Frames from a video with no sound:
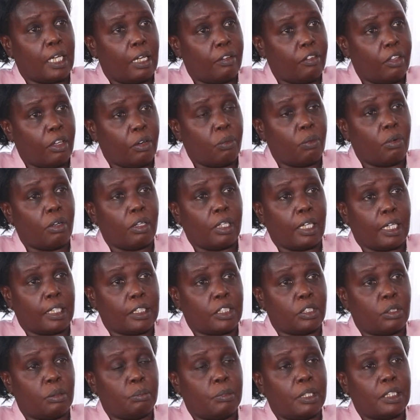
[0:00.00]
and the rural
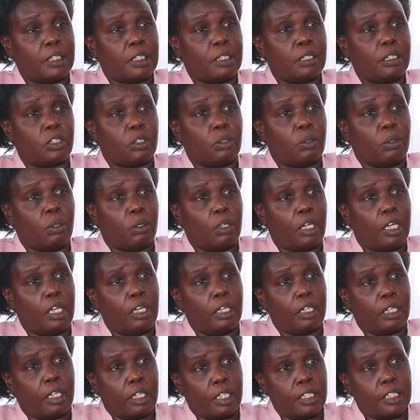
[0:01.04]
customers. So
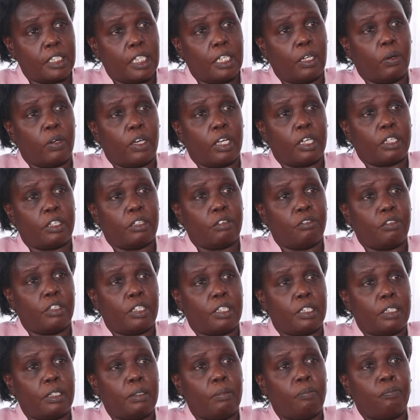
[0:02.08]
increasing
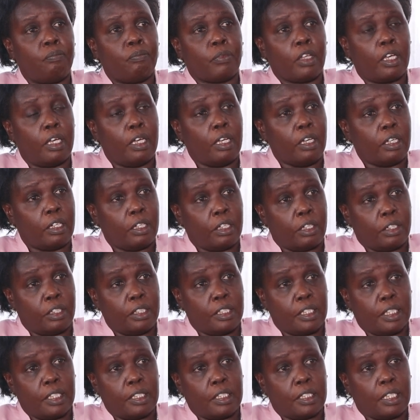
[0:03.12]
connectivity
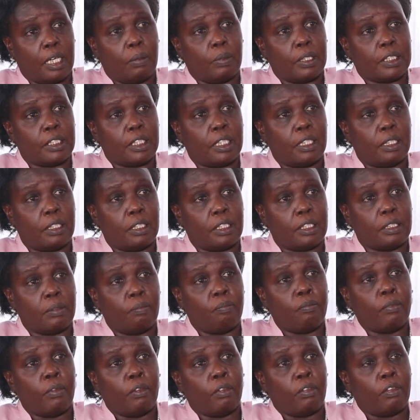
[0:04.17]
increases our sales.
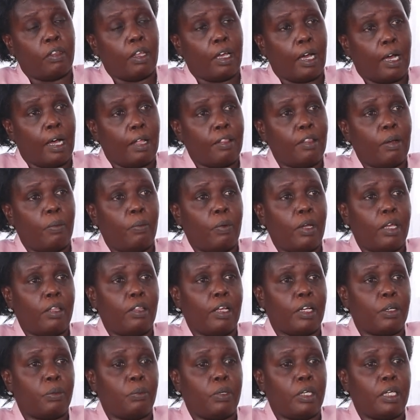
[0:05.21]
The other way
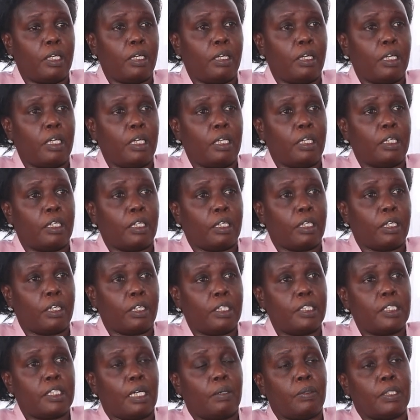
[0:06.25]
that we
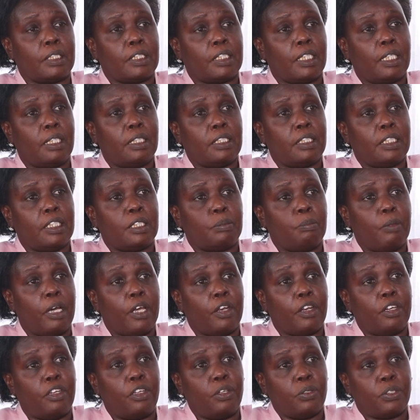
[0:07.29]
increase our sales is by
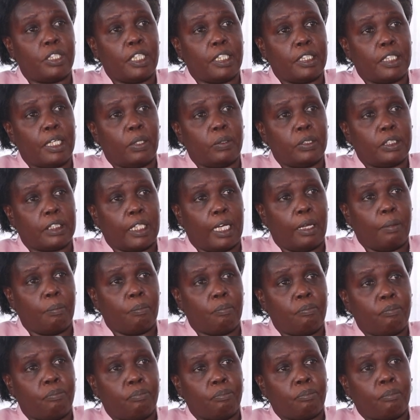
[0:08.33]
reducing downtime.
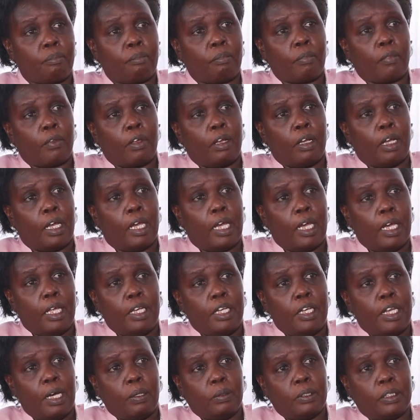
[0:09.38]

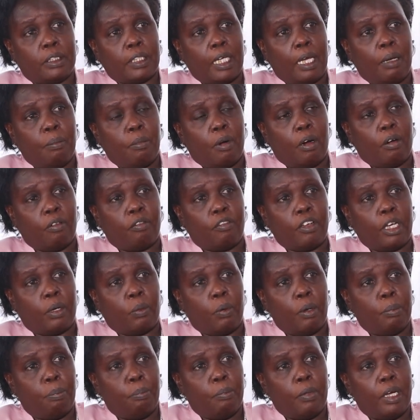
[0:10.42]
Any downtime of
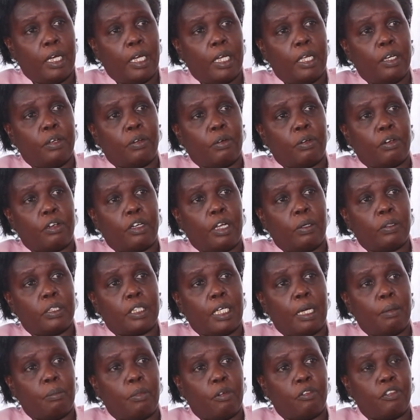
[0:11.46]
equipment or
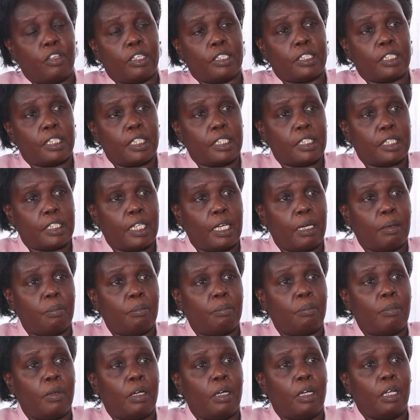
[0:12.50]
downtime of the
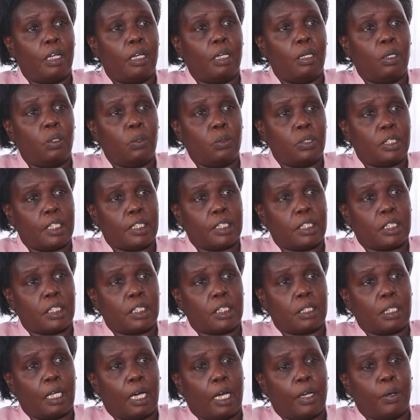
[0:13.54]
system
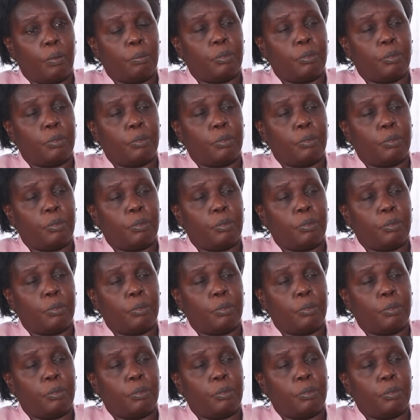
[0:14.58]
loses an